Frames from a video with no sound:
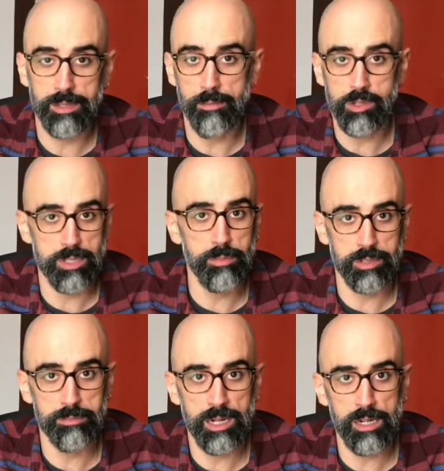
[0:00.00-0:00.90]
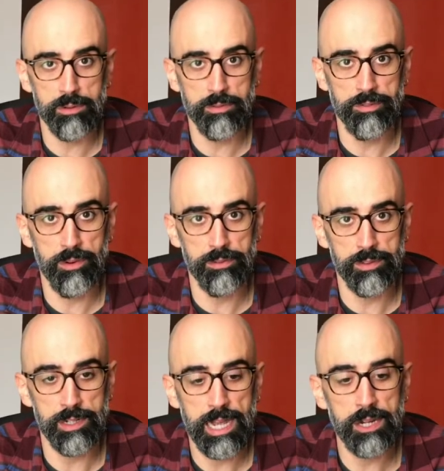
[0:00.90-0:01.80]
the most important part of
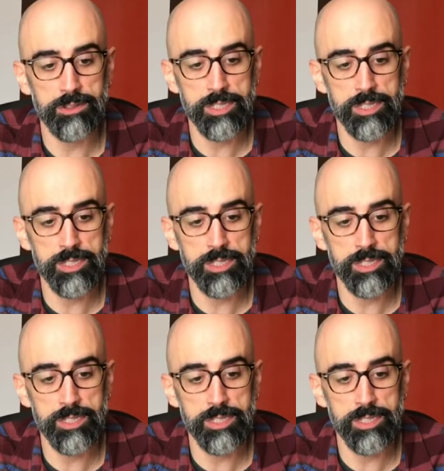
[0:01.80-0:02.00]
the nylon